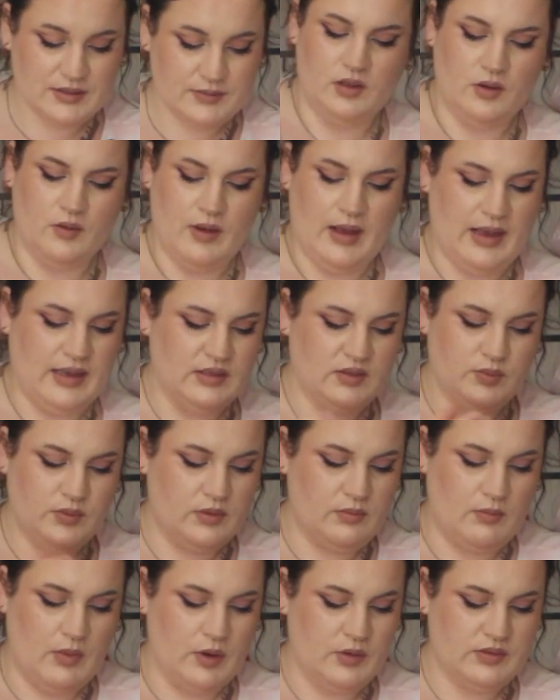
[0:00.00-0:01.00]
You know, as
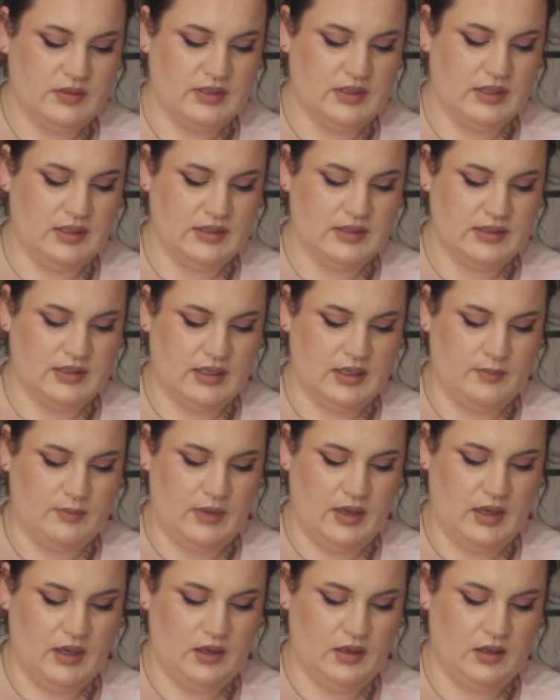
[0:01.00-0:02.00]
with most things that I
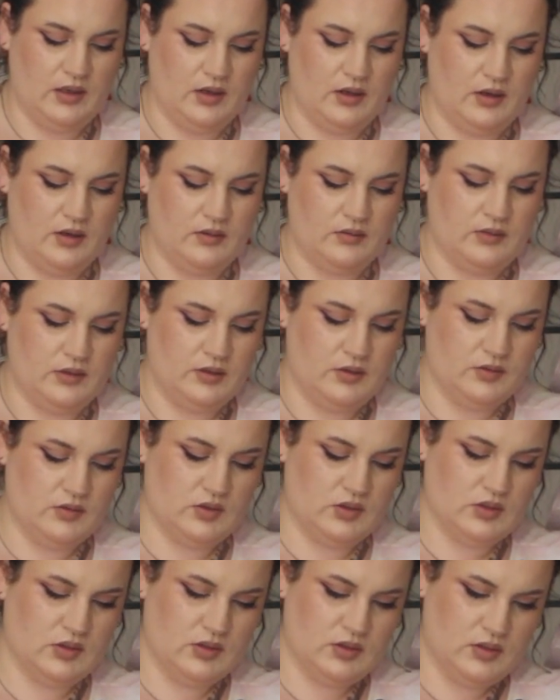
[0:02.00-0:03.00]
make here,
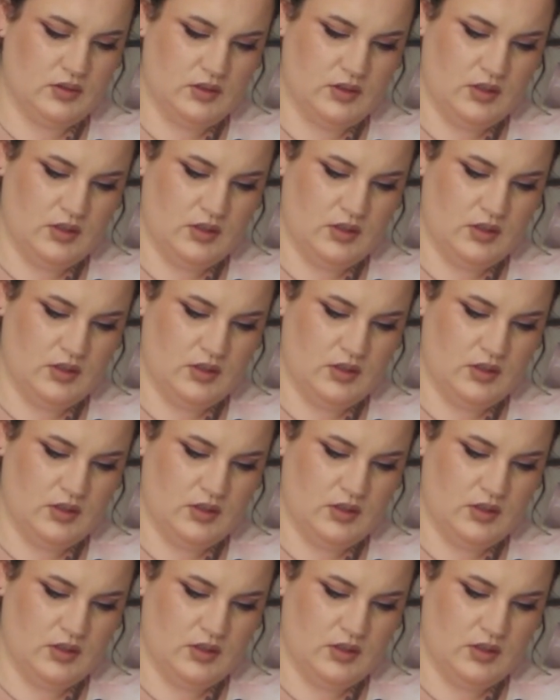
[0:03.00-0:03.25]
there's